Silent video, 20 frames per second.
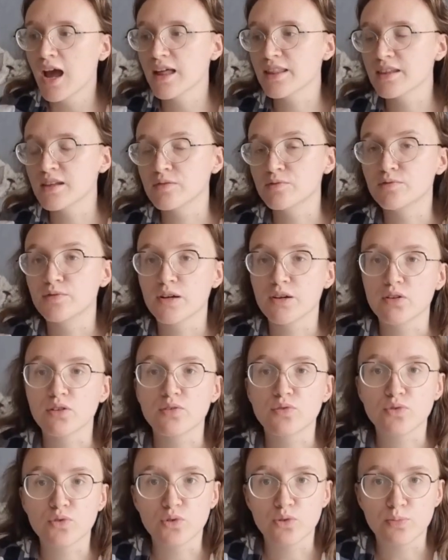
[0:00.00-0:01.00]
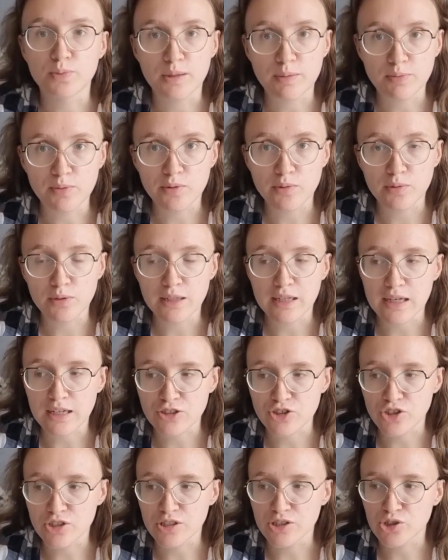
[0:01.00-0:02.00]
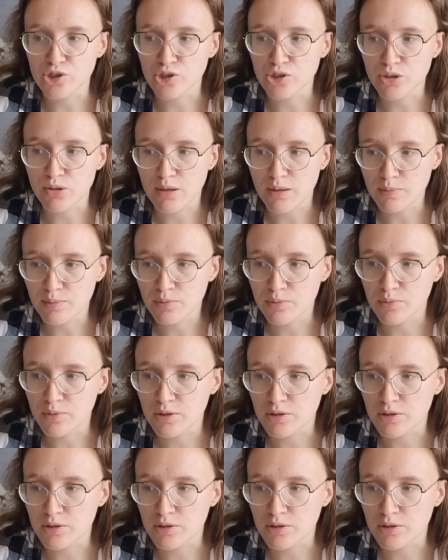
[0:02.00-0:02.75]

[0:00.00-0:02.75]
and then very few people will actually show up,